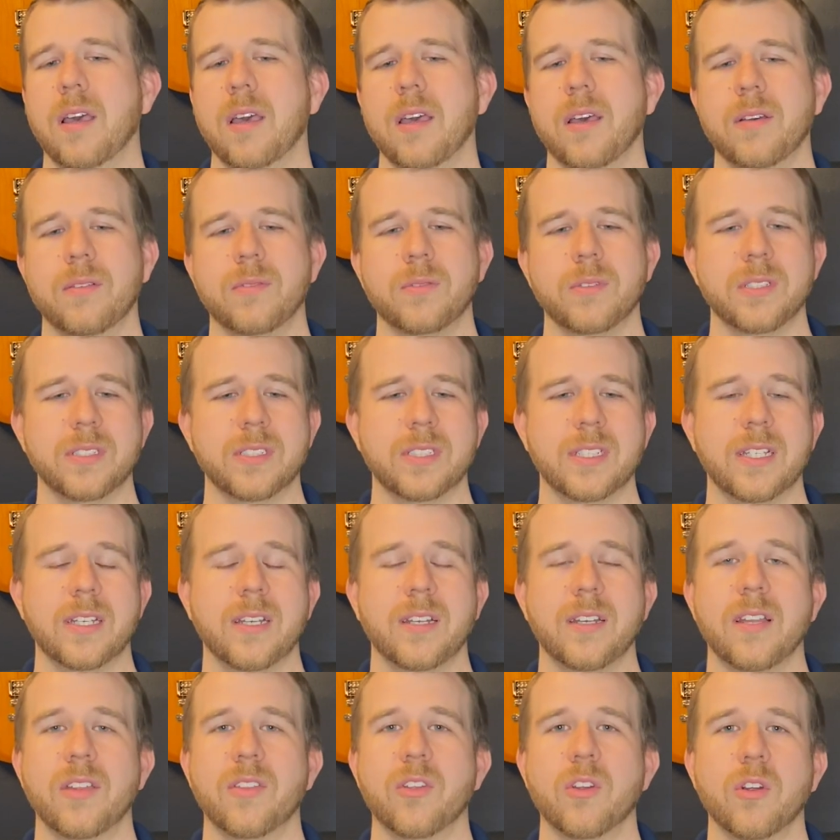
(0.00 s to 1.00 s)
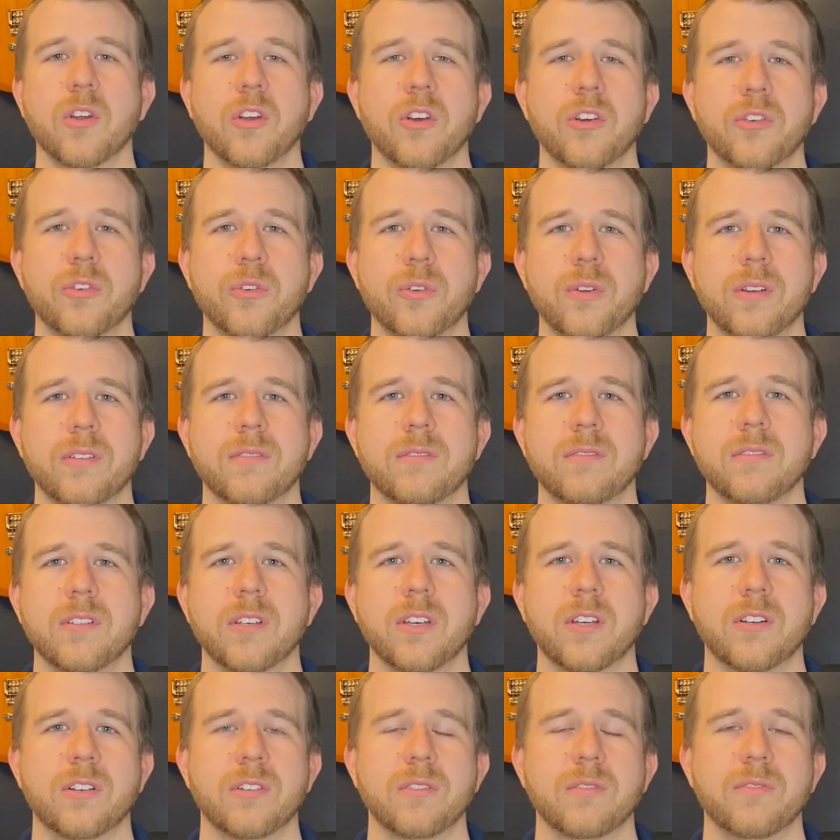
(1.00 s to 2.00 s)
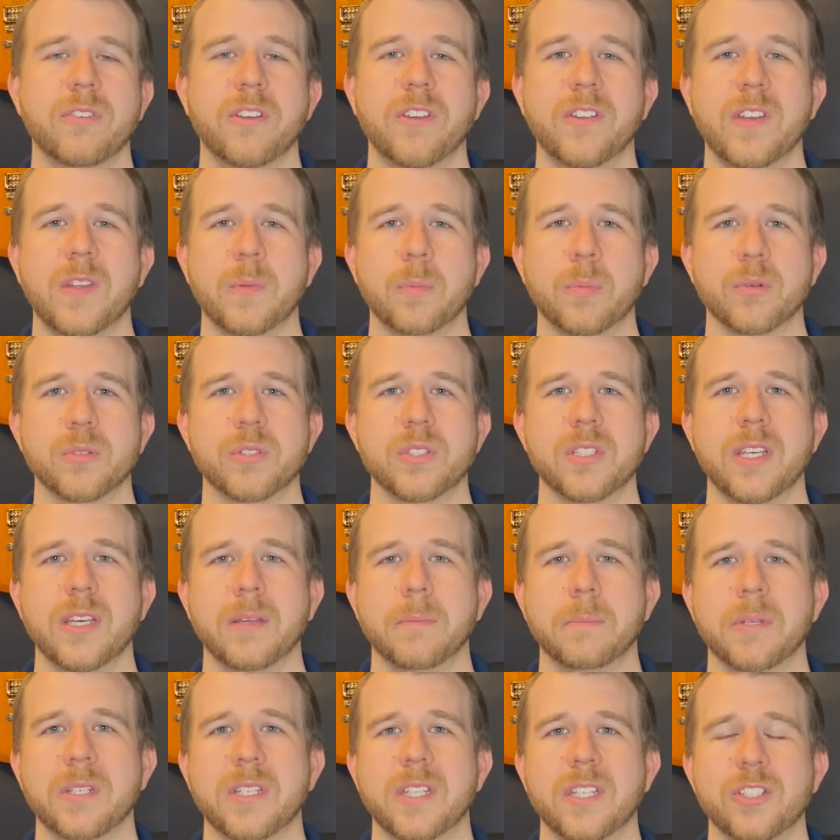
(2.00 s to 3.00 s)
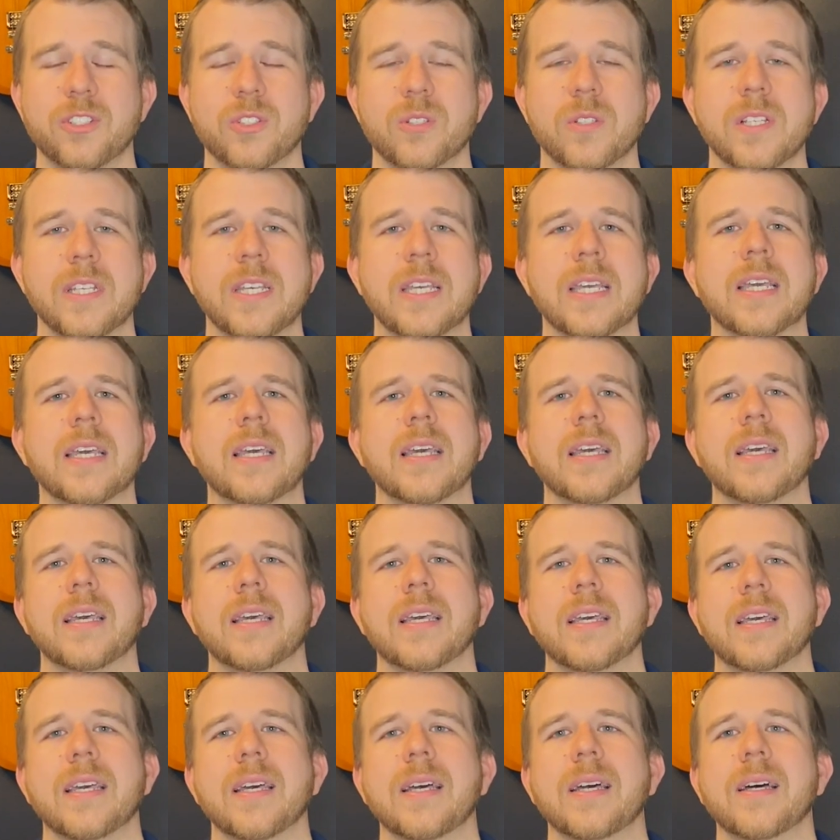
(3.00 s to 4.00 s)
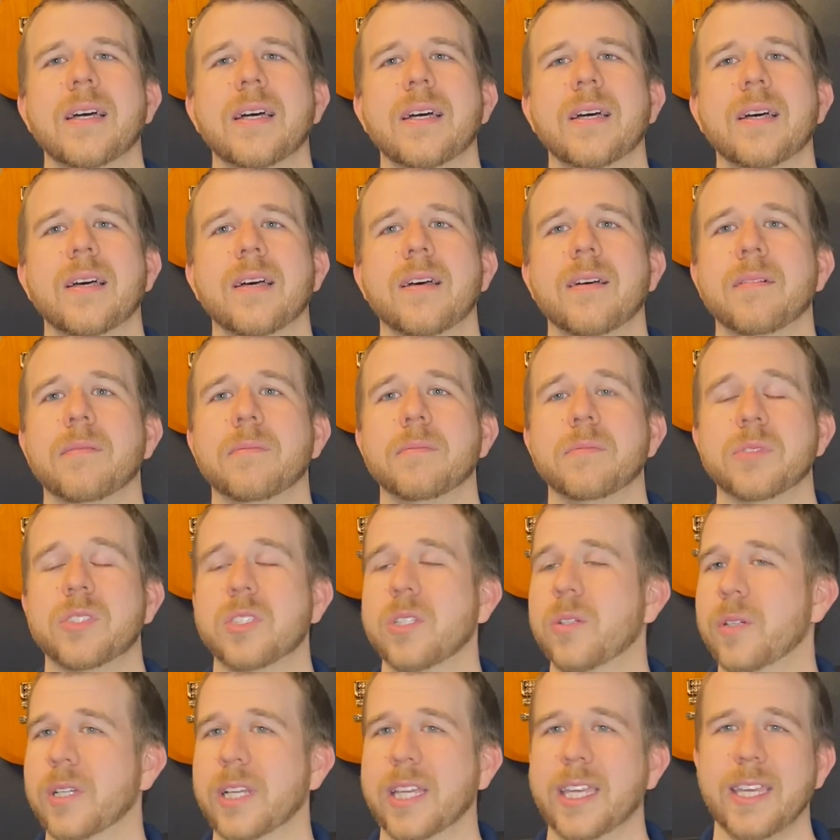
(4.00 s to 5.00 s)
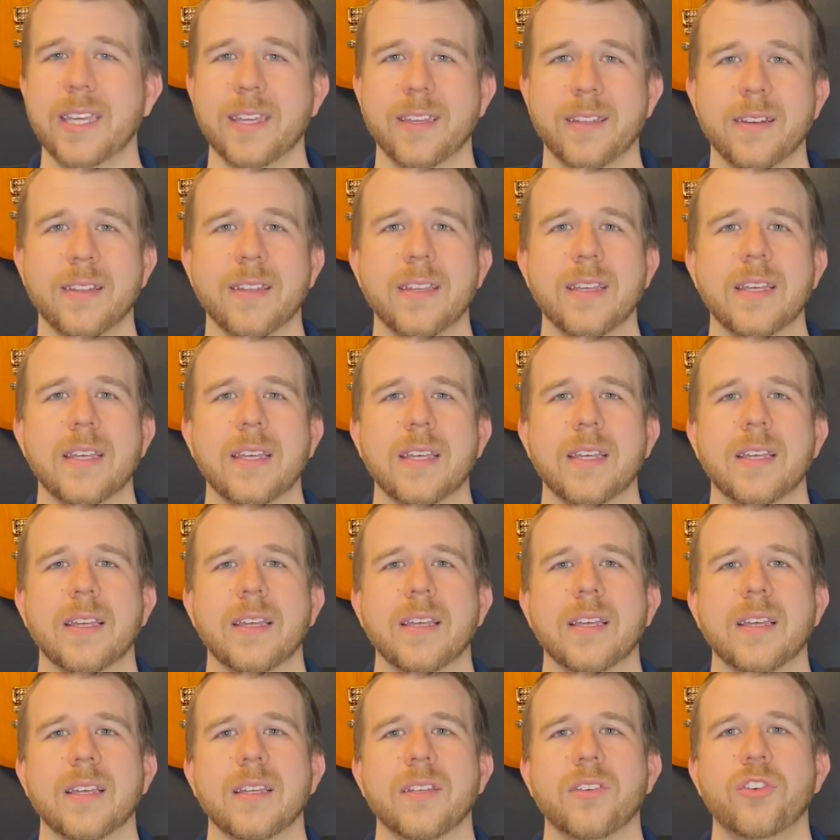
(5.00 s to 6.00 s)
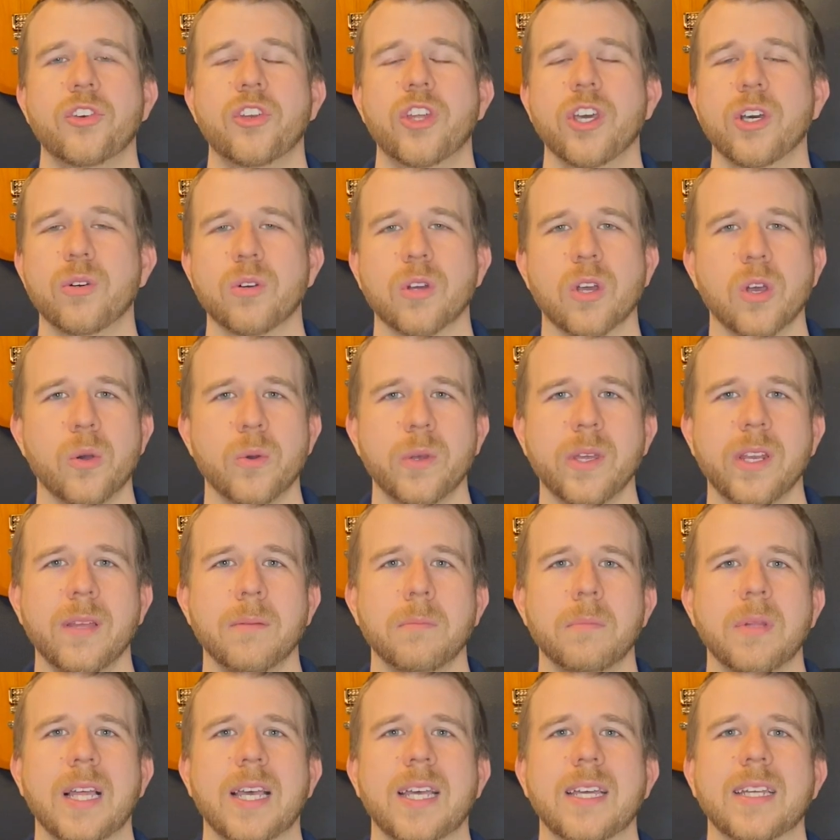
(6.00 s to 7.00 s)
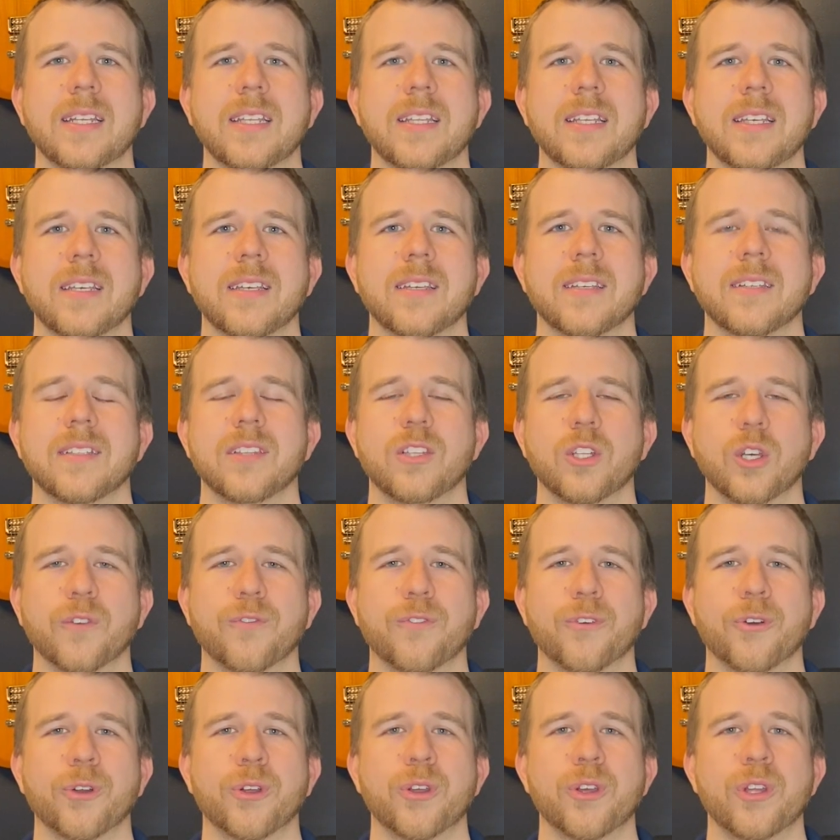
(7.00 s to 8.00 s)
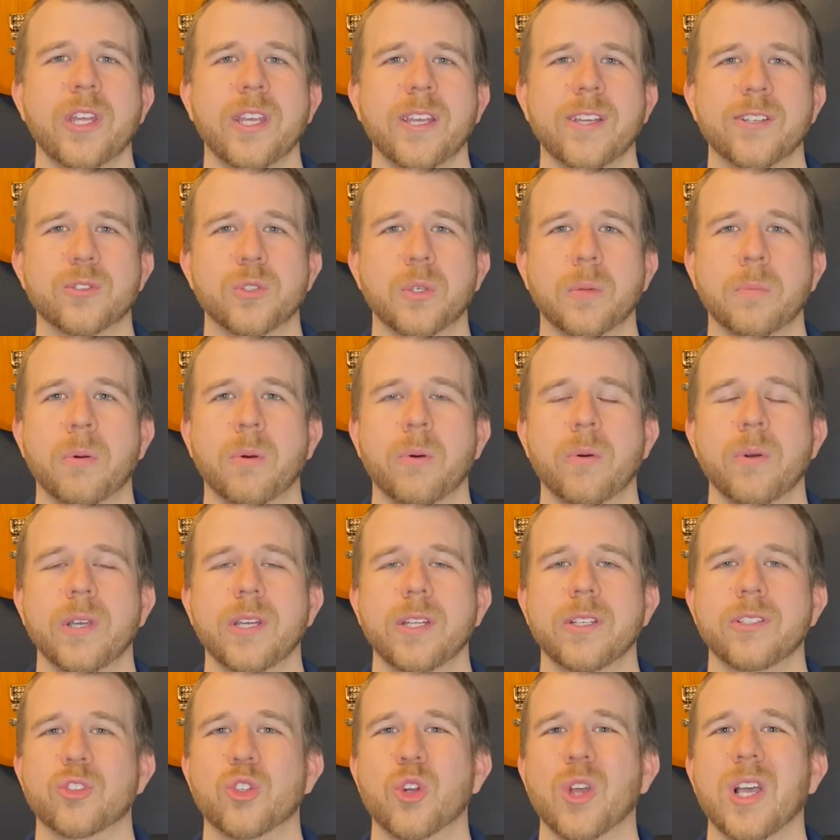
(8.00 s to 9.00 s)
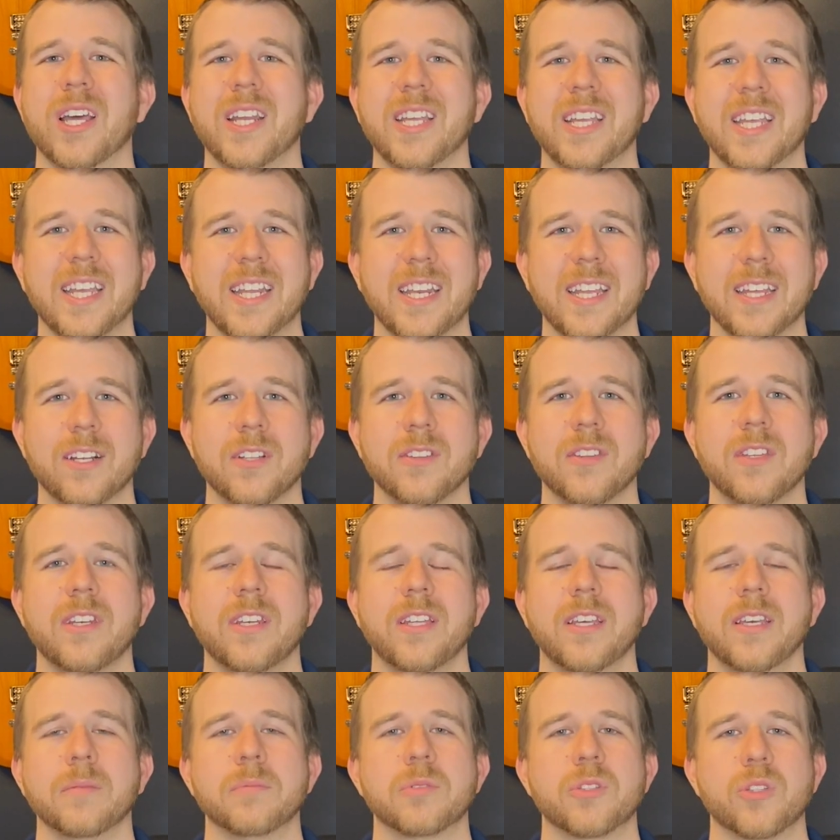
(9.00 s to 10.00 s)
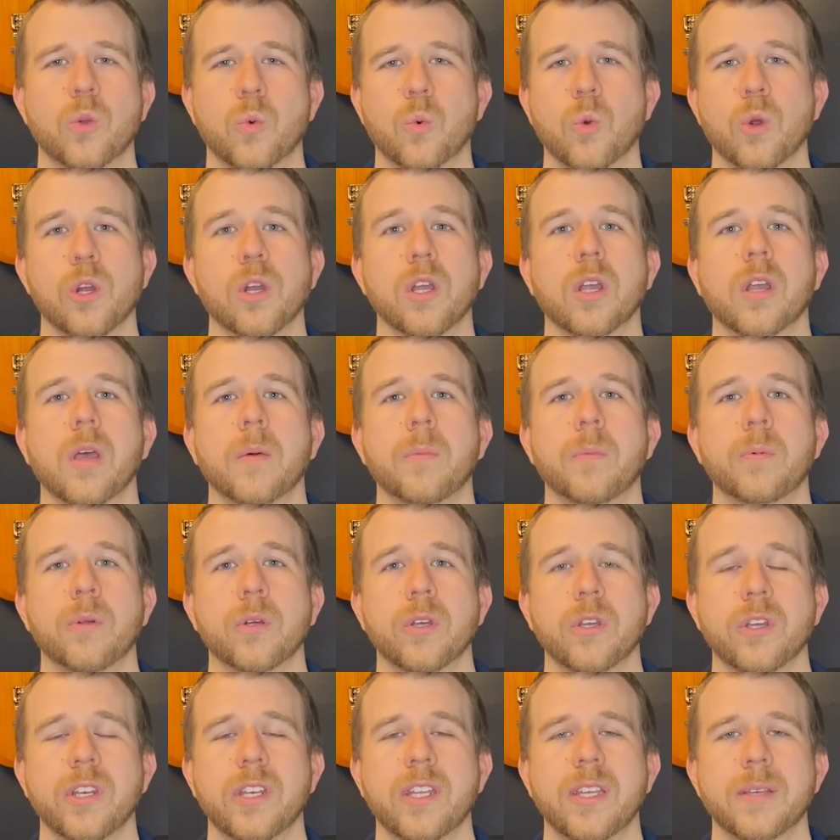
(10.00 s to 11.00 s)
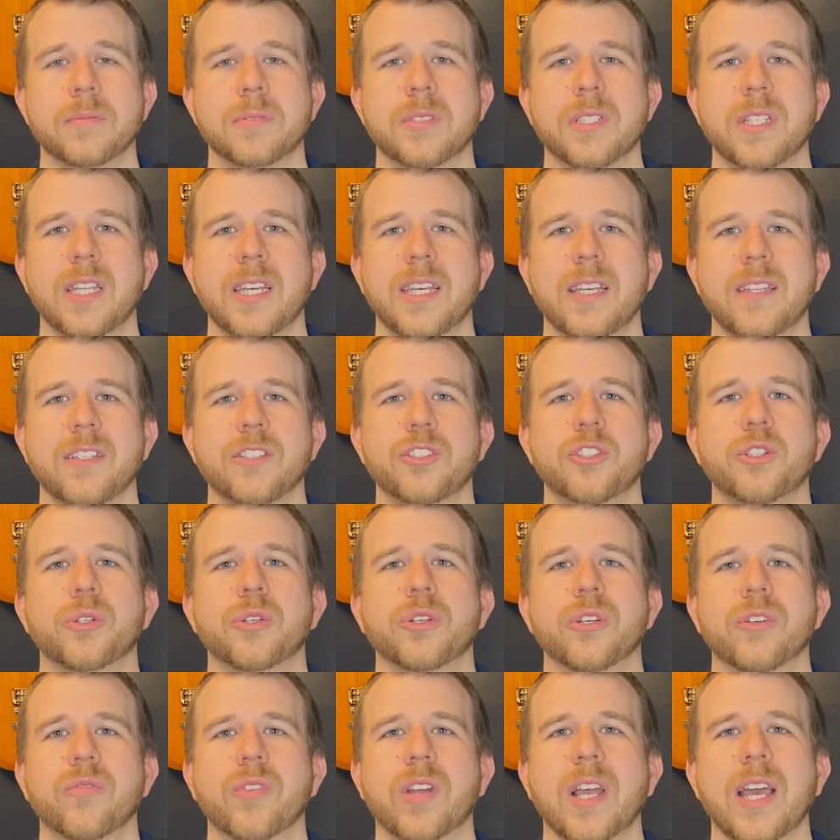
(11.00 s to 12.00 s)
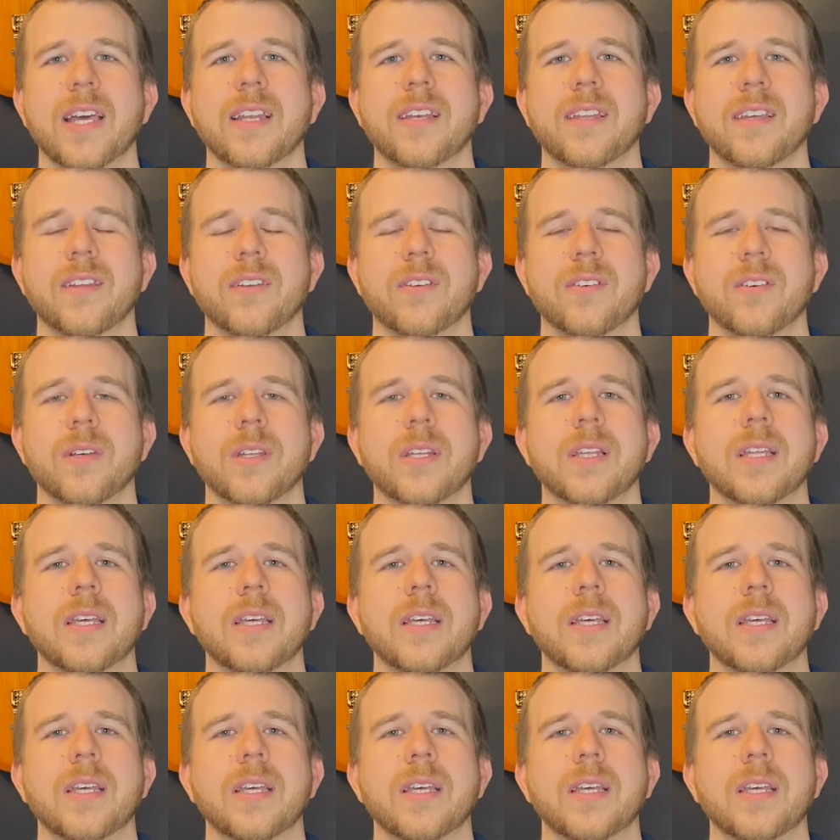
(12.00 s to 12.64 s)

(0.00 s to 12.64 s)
What is that? Another 150% potentially. So again, don't go in it blindly. Look for a good entry point. Try to get in on the dips. There were a couple good dips today that you could have gotten in on.